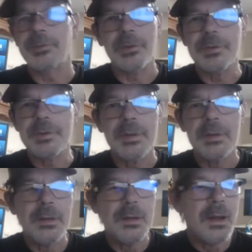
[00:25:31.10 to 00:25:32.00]
I actually
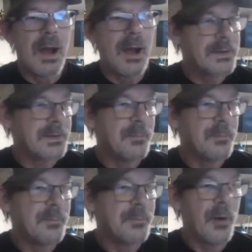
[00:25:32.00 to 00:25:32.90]
bought the
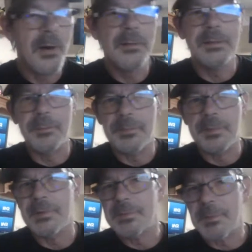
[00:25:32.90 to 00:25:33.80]
special printer
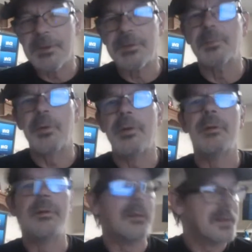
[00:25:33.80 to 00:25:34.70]
and the special ink.
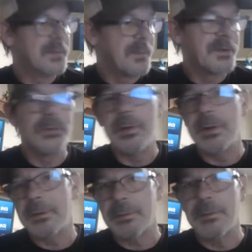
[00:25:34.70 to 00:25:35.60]
The ink costs
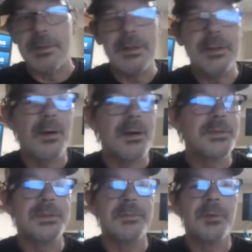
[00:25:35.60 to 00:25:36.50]
as much as the printer,
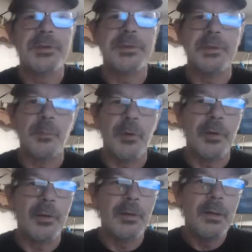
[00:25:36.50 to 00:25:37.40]

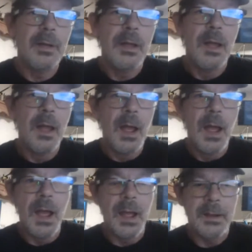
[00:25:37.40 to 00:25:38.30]
and I have
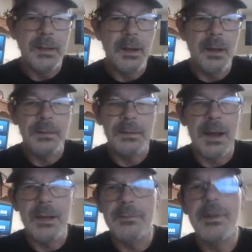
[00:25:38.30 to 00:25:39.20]
not even
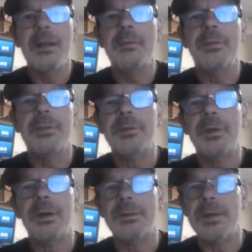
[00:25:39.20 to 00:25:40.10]
attempted to do it
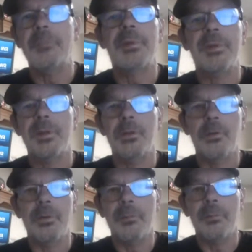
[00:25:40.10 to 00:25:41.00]
because I've heard
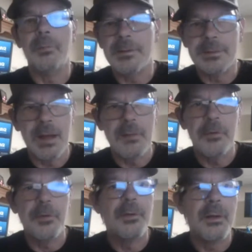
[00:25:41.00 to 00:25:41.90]
nothing but bad
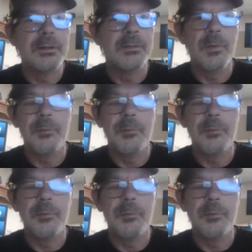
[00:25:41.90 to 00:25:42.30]
results for that.